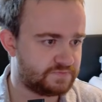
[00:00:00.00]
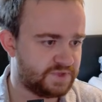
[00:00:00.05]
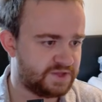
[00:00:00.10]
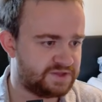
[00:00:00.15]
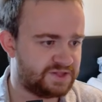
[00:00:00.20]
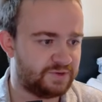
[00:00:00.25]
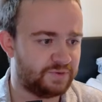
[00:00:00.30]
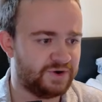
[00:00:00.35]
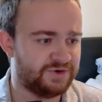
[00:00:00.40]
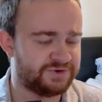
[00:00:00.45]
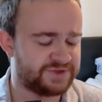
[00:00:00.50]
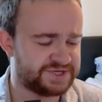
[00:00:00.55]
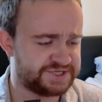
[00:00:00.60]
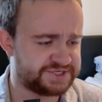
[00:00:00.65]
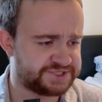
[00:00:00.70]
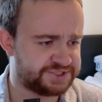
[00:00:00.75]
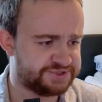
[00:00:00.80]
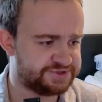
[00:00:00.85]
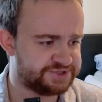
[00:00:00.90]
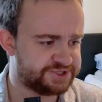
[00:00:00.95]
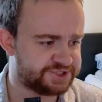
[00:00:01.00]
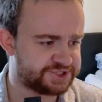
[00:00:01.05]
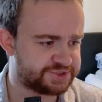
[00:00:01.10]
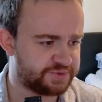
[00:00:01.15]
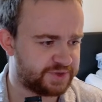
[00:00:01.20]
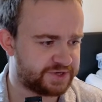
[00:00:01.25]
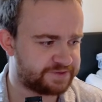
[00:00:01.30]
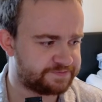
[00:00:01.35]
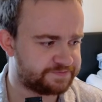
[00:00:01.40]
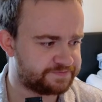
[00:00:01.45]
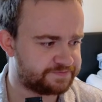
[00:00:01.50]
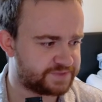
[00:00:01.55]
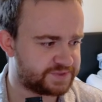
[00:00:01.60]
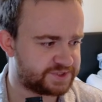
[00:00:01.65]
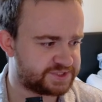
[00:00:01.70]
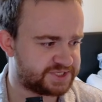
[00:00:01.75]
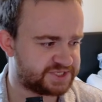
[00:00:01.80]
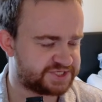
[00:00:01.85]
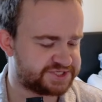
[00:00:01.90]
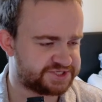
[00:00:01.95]
Now, where are these 2 going to swing?
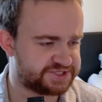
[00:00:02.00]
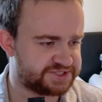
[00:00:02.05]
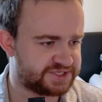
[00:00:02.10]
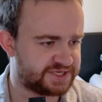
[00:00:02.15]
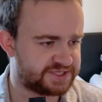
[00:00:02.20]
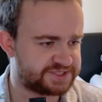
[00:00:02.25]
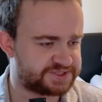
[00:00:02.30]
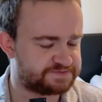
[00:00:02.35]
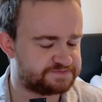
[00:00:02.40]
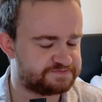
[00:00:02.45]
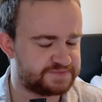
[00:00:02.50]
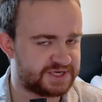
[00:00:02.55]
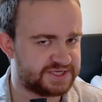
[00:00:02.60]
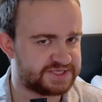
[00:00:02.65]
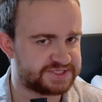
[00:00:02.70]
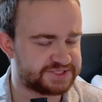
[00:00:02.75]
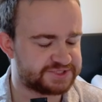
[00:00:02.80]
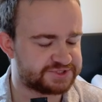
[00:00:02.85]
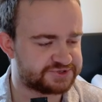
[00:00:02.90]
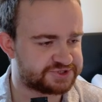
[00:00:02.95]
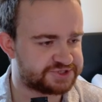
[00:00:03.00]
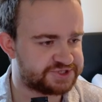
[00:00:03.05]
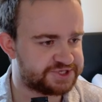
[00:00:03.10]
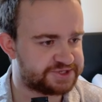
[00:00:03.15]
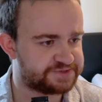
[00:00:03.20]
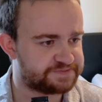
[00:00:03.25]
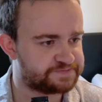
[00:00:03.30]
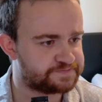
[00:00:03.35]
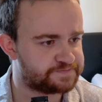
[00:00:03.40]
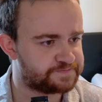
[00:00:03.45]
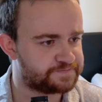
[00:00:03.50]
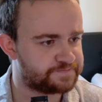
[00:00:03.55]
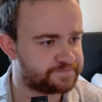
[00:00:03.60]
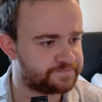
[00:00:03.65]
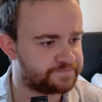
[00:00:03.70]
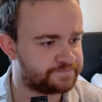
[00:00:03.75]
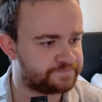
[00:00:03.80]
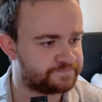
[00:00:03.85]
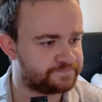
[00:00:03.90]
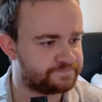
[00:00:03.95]
Because that's interesting.
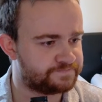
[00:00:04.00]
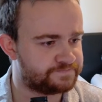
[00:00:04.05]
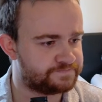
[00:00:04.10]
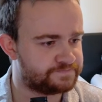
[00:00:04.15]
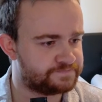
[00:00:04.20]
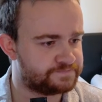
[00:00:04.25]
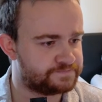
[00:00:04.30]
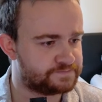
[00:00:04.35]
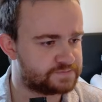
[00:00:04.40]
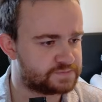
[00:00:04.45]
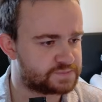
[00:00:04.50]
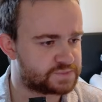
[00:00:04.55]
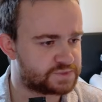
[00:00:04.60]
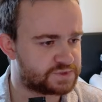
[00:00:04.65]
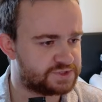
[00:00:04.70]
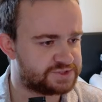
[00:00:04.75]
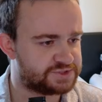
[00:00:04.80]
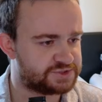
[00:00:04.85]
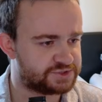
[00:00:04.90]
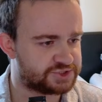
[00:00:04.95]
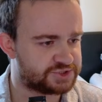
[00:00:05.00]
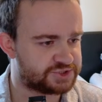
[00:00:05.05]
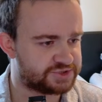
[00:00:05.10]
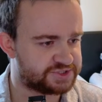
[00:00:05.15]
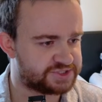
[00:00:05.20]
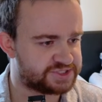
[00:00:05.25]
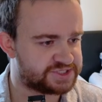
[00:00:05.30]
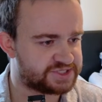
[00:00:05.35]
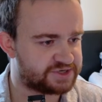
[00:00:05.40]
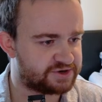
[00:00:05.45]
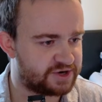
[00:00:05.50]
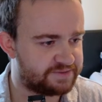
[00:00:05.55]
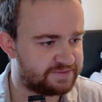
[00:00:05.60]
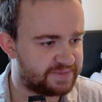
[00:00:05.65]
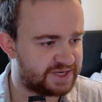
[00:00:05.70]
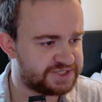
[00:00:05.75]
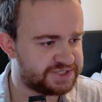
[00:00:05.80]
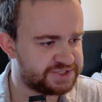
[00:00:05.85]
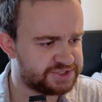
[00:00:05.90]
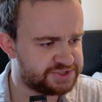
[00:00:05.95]
He's got choices here. I
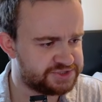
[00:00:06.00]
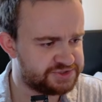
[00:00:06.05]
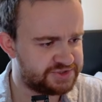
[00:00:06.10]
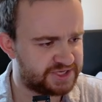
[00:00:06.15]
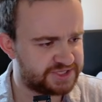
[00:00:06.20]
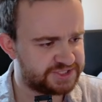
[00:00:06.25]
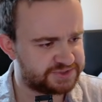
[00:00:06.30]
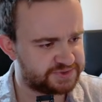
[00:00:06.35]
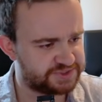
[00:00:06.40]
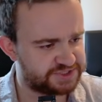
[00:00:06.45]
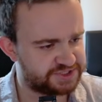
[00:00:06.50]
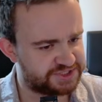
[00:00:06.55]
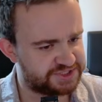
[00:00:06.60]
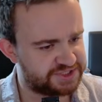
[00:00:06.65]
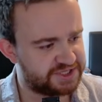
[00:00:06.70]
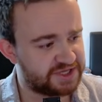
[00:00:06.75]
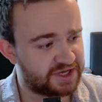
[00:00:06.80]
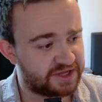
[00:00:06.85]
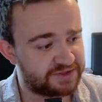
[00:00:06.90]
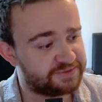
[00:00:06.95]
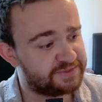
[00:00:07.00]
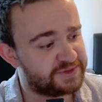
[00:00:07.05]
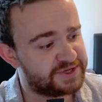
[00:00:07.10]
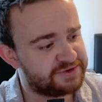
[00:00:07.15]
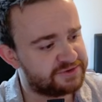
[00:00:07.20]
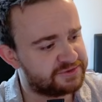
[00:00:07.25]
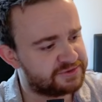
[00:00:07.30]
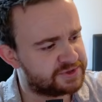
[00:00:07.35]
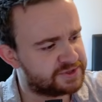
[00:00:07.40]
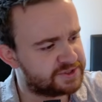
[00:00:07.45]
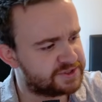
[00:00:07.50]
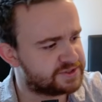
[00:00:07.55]
imagine the Newgate swinged into the other Mihawk.